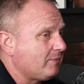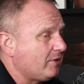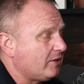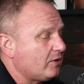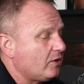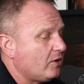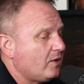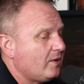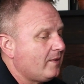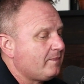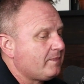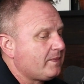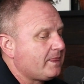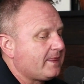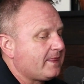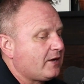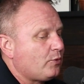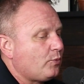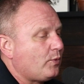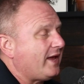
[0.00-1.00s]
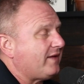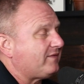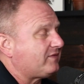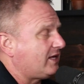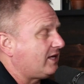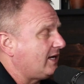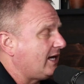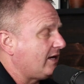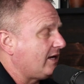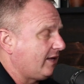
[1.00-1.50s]
But we have to
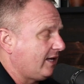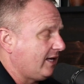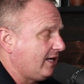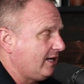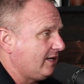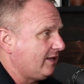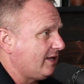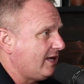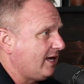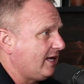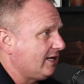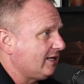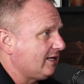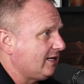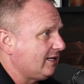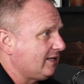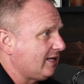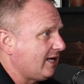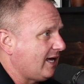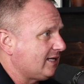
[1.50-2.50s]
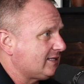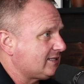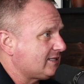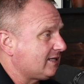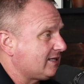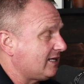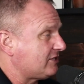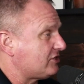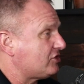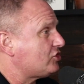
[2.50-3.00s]
get out ahead of that, and that's
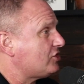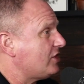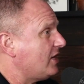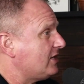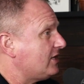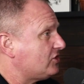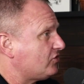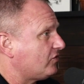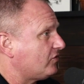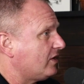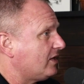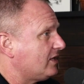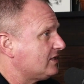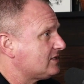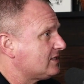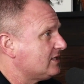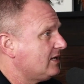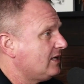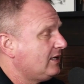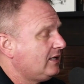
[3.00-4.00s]
a change for us.